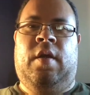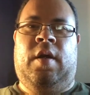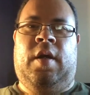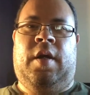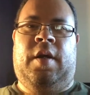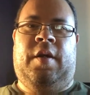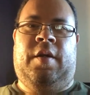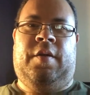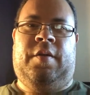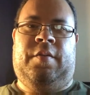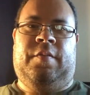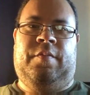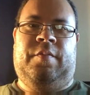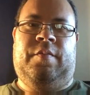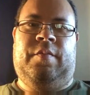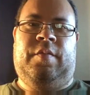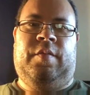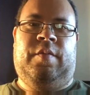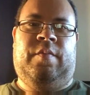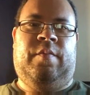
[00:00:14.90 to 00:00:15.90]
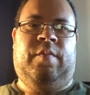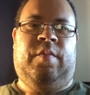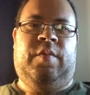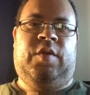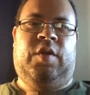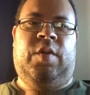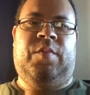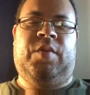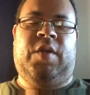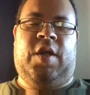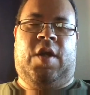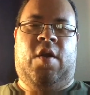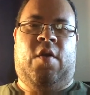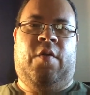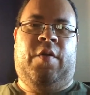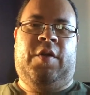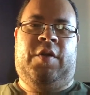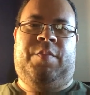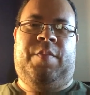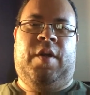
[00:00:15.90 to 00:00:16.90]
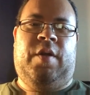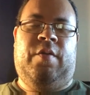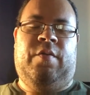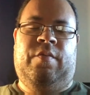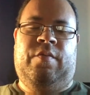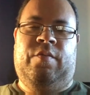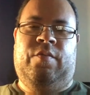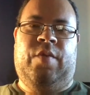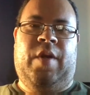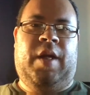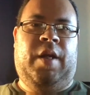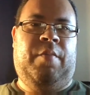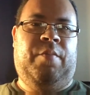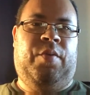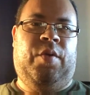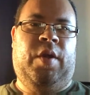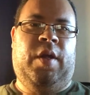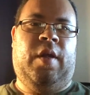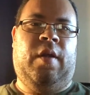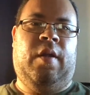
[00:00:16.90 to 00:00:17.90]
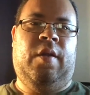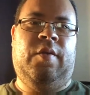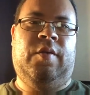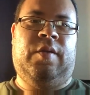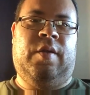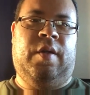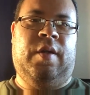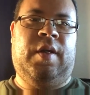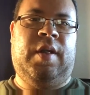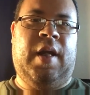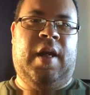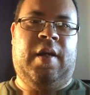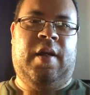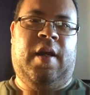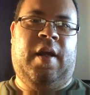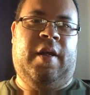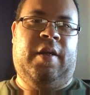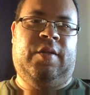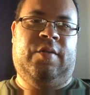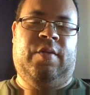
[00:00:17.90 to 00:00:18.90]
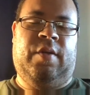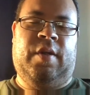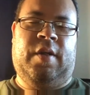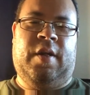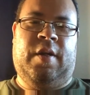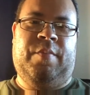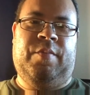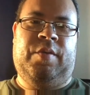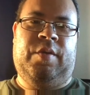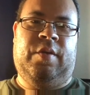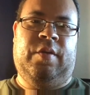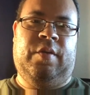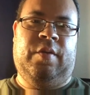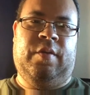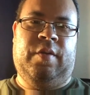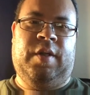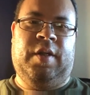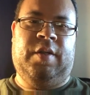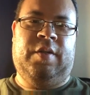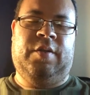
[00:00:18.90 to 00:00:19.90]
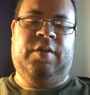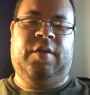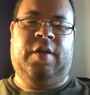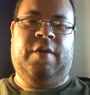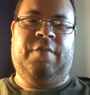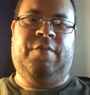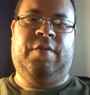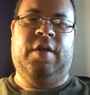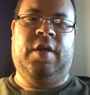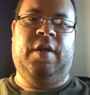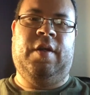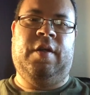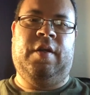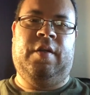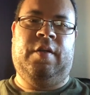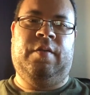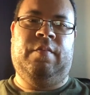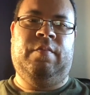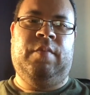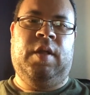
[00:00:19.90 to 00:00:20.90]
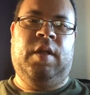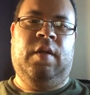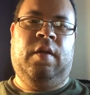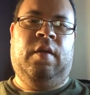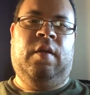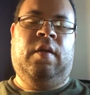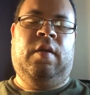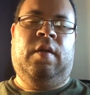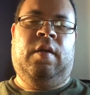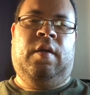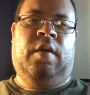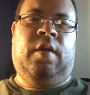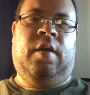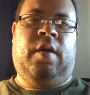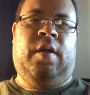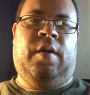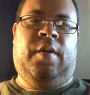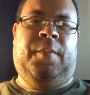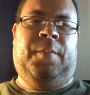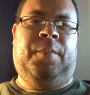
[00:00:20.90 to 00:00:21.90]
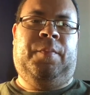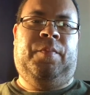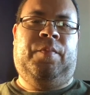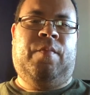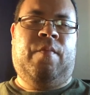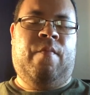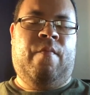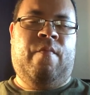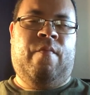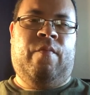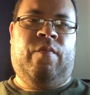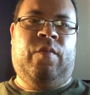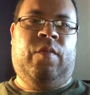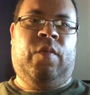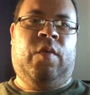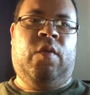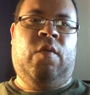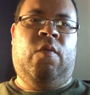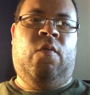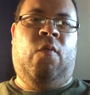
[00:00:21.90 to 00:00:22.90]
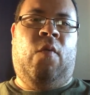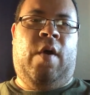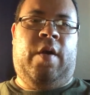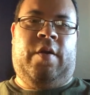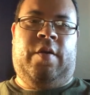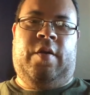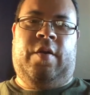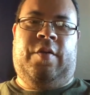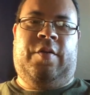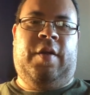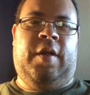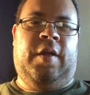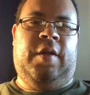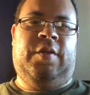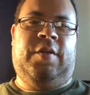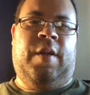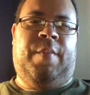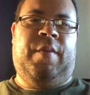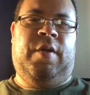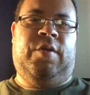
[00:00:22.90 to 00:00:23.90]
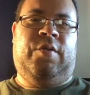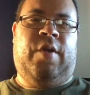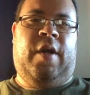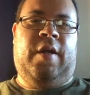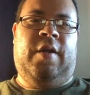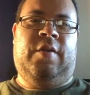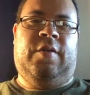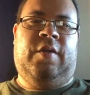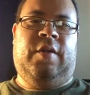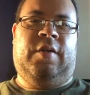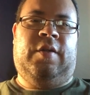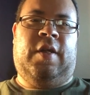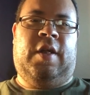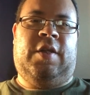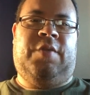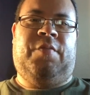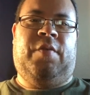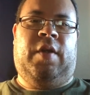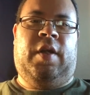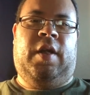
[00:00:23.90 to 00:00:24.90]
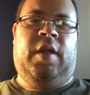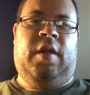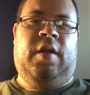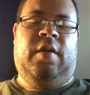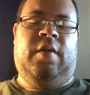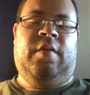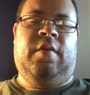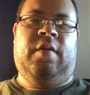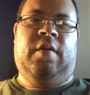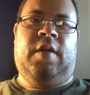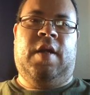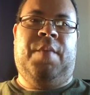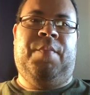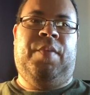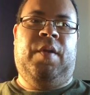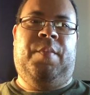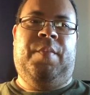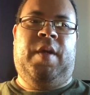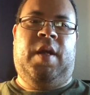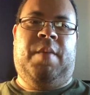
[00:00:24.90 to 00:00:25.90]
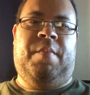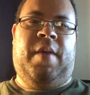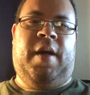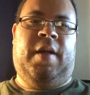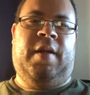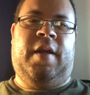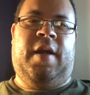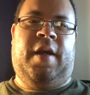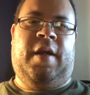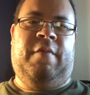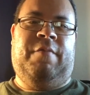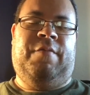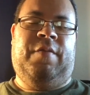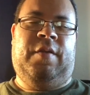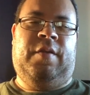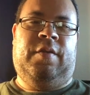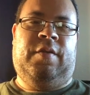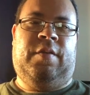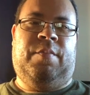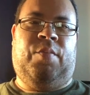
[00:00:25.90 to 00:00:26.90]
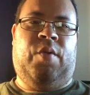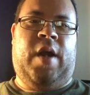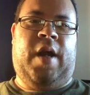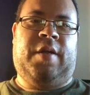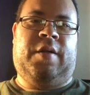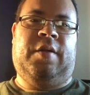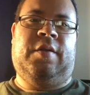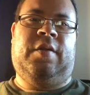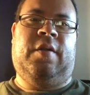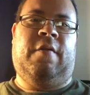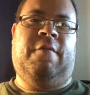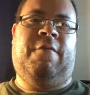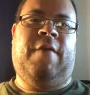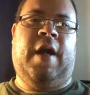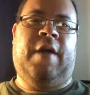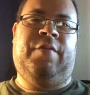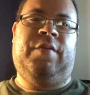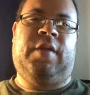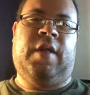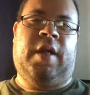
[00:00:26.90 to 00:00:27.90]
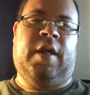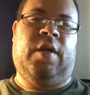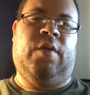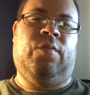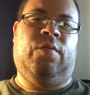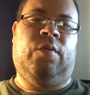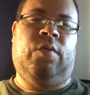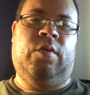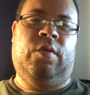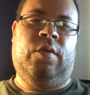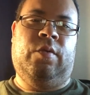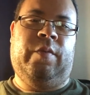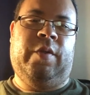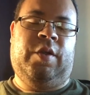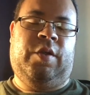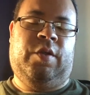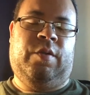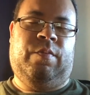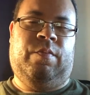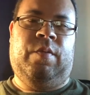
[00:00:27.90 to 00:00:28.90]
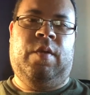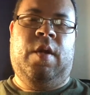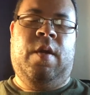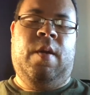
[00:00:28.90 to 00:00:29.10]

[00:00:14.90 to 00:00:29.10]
uh, seems like I've always been running pretty close on deadlines when it comes to getting stuff done. And one of the things I've been trying to successfully implement in my life is a practice of the 5 second rule, which,